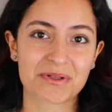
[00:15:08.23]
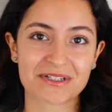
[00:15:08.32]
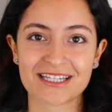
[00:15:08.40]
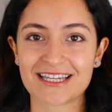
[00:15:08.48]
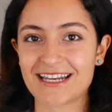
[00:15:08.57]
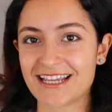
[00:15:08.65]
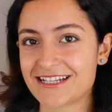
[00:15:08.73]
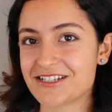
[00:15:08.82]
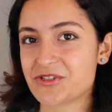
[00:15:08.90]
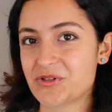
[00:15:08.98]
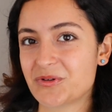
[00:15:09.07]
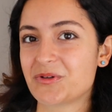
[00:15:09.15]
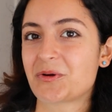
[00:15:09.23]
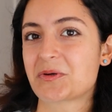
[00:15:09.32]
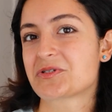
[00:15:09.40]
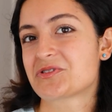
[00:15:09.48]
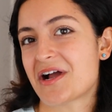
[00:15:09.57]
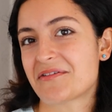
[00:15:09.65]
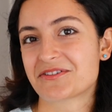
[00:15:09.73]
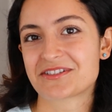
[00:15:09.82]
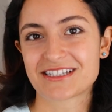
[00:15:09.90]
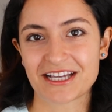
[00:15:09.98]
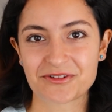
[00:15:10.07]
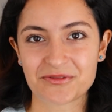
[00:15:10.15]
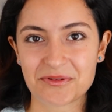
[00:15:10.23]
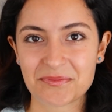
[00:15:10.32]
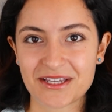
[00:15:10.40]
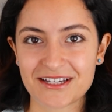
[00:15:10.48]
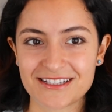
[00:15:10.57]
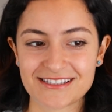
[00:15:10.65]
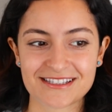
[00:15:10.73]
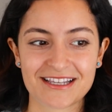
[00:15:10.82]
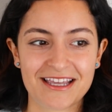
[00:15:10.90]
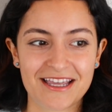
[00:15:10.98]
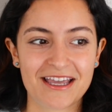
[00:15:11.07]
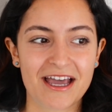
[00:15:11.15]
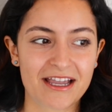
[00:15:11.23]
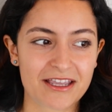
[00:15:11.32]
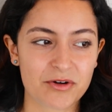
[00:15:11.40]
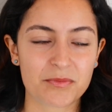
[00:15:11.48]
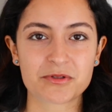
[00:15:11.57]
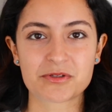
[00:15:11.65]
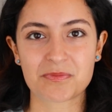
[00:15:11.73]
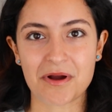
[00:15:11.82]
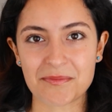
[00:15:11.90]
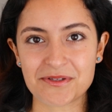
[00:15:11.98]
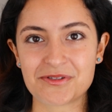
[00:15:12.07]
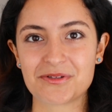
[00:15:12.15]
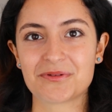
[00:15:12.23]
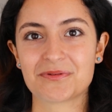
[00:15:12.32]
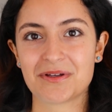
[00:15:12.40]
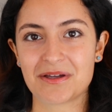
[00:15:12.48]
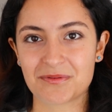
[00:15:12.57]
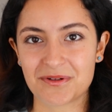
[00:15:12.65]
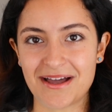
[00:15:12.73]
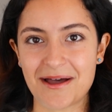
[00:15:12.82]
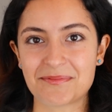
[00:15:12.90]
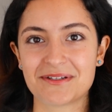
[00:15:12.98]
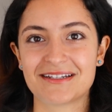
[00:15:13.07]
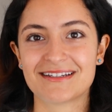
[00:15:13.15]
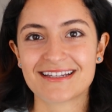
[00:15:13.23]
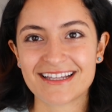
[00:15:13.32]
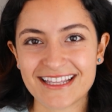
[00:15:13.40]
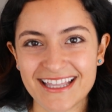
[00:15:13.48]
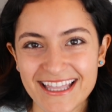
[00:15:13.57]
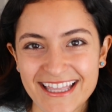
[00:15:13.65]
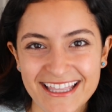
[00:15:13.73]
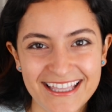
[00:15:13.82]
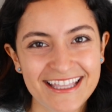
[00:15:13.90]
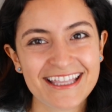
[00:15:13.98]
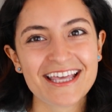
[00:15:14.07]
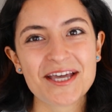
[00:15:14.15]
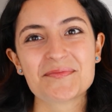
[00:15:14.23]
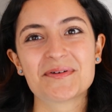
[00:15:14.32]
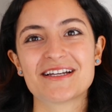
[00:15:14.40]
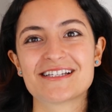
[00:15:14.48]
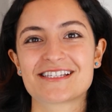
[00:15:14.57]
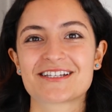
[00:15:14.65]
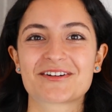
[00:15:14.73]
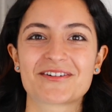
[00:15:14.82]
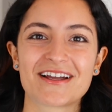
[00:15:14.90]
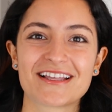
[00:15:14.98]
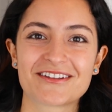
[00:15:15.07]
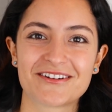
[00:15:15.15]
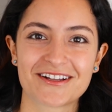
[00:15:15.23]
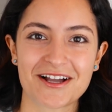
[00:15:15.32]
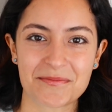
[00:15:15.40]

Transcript: building it into your travel schedule, because I can almost promise you it will happen. But it is a great learning